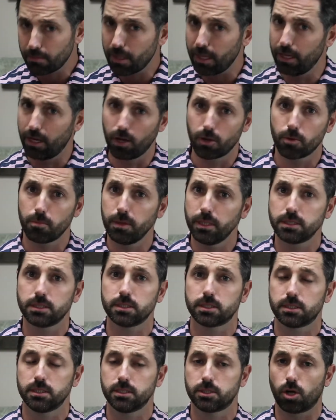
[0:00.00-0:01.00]
and other
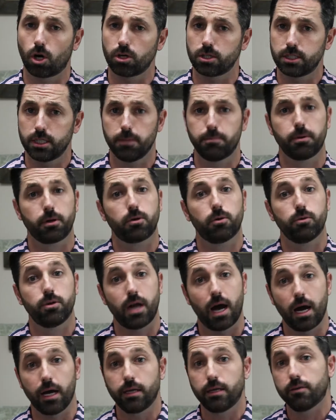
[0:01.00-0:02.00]
businesses are typical
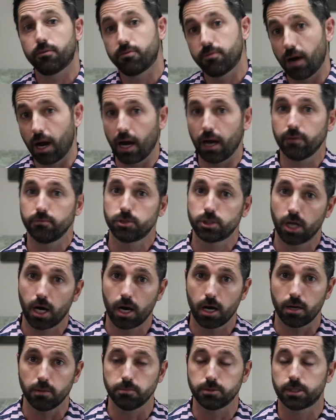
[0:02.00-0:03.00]
nine to five
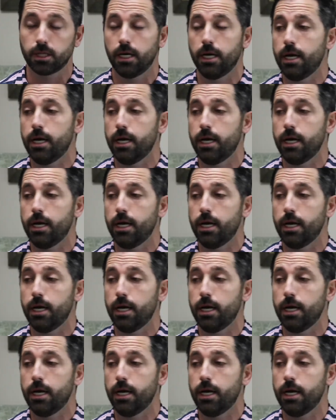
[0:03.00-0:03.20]
jobs.